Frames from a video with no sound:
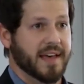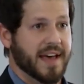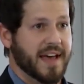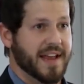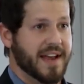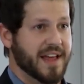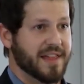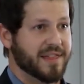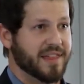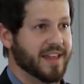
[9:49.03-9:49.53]

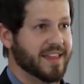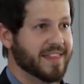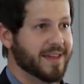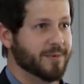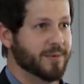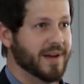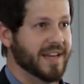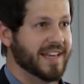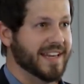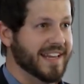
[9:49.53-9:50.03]
And I think that
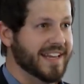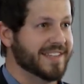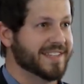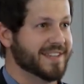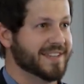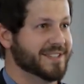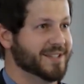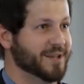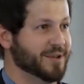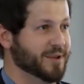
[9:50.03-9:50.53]
we
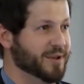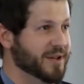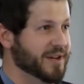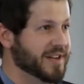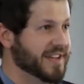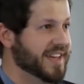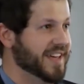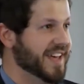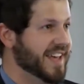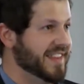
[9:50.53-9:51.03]
need to
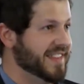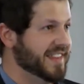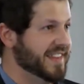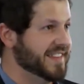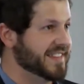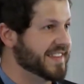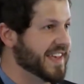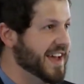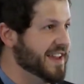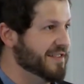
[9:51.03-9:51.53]
look at
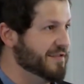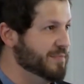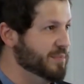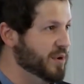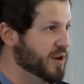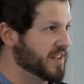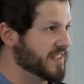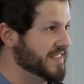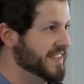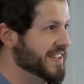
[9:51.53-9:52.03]
these kind of
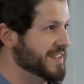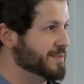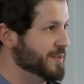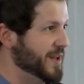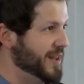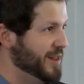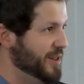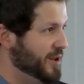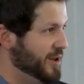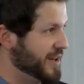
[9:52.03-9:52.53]
books as
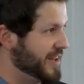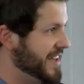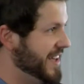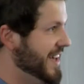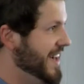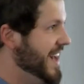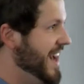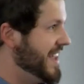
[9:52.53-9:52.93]
we look